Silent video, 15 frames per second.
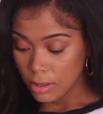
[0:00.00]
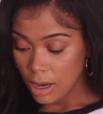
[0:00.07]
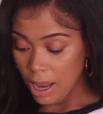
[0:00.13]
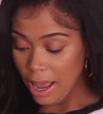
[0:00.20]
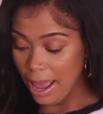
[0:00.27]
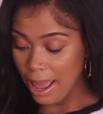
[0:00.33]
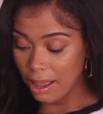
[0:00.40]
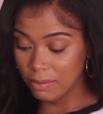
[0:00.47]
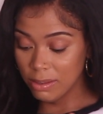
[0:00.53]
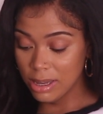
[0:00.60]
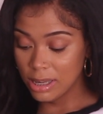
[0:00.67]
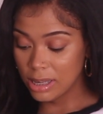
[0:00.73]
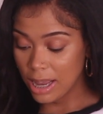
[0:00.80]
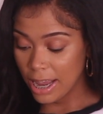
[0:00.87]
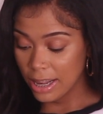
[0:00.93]
have
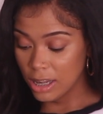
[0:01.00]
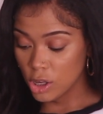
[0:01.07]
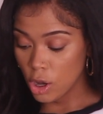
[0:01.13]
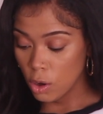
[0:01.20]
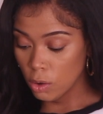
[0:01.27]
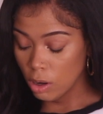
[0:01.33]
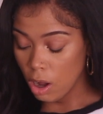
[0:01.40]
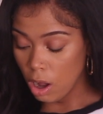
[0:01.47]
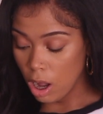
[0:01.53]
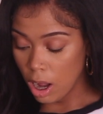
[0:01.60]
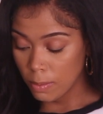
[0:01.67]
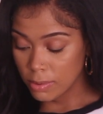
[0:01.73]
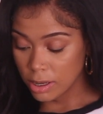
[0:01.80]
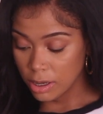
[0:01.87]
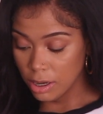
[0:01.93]
this, say the total
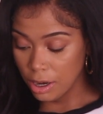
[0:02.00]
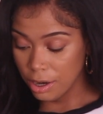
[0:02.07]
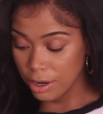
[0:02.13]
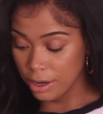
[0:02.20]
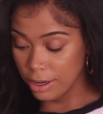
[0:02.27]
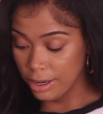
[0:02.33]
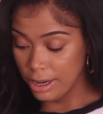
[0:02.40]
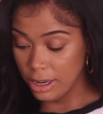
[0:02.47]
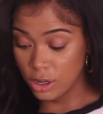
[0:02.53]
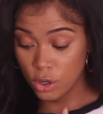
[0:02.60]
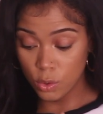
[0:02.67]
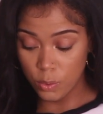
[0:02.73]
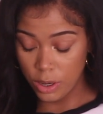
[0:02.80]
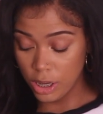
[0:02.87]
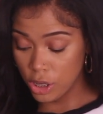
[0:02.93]
carbs in here is
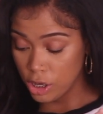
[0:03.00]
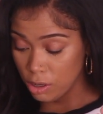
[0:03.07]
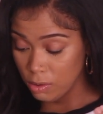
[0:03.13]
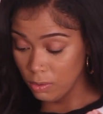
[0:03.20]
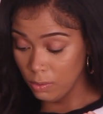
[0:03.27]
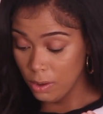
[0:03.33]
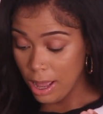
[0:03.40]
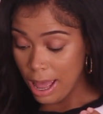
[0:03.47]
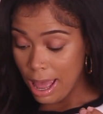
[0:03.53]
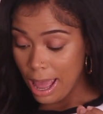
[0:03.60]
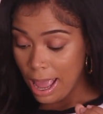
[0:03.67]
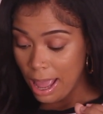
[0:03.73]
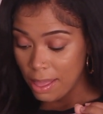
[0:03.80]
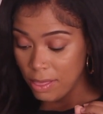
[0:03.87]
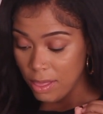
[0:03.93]
22,
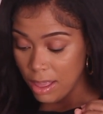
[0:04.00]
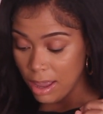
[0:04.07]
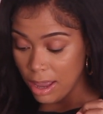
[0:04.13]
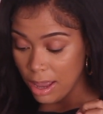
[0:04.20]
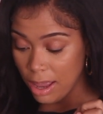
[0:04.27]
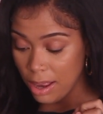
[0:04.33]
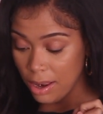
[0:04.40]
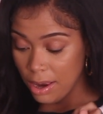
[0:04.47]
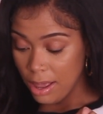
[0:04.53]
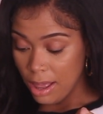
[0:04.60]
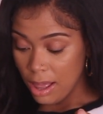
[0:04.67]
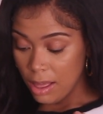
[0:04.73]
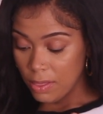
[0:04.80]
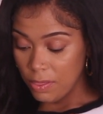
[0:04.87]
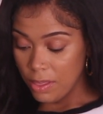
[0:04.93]
and then
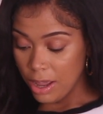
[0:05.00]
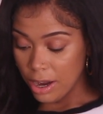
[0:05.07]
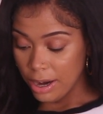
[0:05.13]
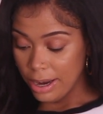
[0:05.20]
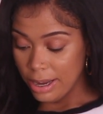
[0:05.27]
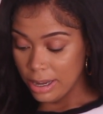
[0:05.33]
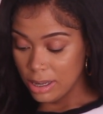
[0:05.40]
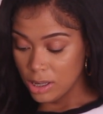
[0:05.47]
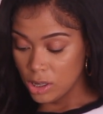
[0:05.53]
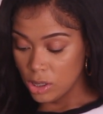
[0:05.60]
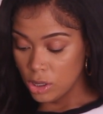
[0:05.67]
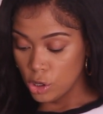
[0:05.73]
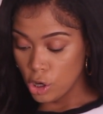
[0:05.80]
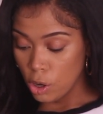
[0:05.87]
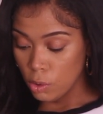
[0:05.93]
there is
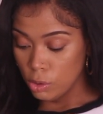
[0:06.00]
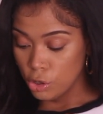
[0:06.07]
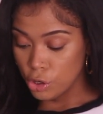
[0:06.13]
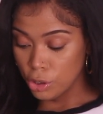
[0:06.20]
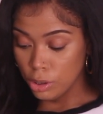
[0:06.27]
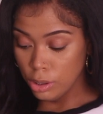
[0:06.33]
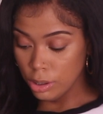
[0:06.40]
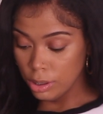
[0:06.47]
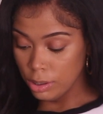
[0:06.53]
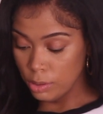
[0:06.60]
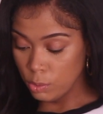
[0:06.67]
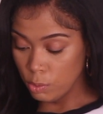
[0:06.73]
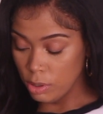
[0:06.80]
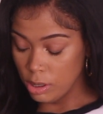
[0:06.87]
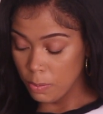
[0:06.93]
the total
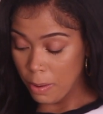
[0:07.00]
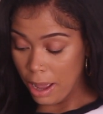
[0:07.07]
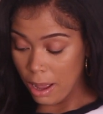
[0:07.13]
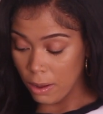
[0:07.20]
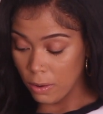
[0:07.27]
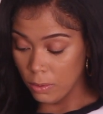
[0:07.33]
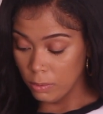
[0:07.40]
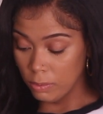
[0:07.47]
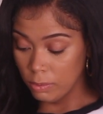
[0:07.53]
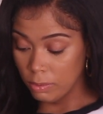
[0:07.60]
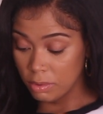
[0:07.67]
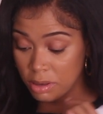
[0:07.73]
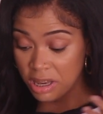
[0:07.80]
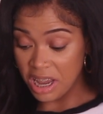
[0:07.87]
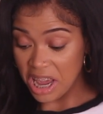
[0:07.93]
sugars was about
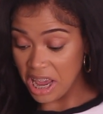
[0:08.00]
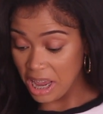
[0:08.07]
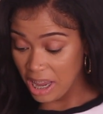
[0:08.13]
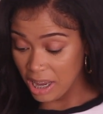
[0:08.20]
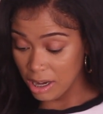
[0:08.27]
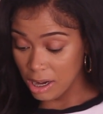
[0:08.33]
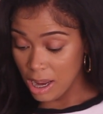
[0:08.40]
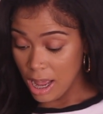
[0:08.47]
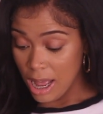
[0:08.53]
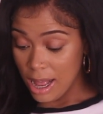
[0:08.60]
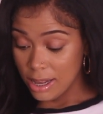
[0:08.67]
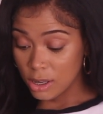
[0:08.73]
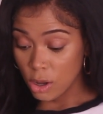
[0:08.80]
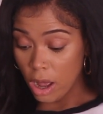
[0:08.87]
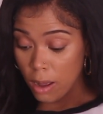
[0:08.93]
10.
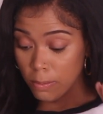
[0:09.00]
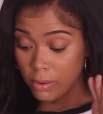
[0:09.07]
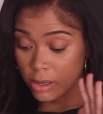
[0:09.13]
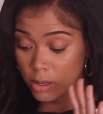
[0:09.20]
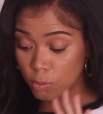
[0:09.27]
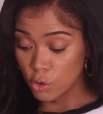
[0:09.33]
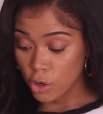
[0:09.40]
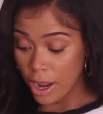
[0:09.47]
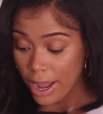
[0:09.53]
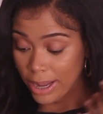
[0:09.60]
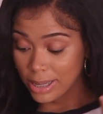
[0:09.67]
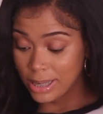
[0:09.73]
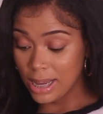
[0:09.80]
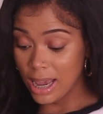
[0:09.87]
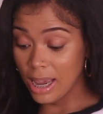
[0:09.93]
So I'm gonna
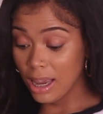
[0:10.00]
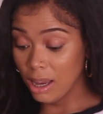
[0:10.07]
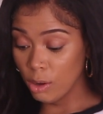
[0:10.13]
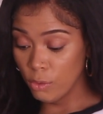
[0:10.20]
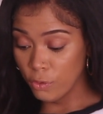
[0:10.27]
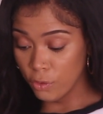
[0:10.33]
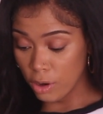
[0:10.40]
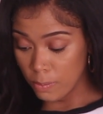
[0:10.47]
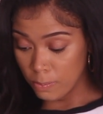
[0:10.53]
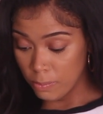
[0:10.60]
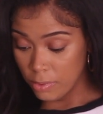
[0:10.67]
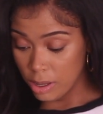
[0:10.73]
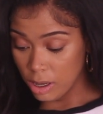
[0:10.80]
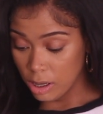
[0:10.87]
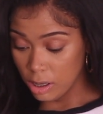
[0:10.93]
subtract 10 from
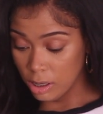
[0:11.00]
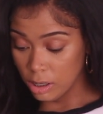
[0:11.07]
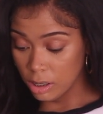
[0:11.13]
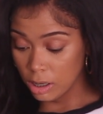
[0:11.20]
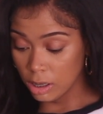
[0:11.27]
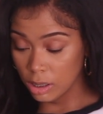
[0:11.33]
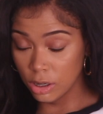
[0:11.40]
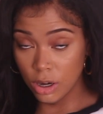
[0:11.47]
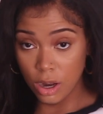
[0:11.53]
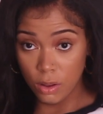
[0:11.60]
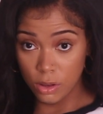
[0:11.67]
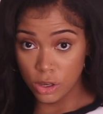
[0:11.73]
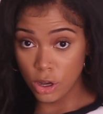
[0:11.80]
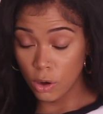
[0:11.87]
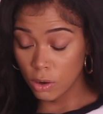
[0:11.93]
the
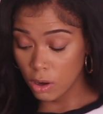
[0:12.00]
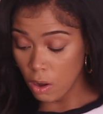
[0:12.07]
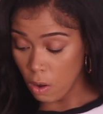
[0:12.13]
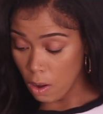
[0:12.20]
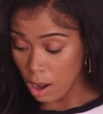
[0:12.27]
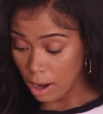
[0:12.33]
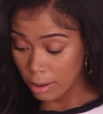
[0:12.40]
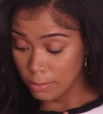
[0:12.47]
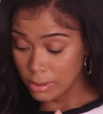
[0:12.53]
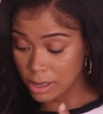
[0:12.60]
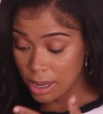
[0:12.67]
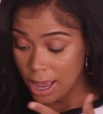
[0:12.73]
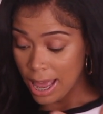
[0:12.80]
the total carbs,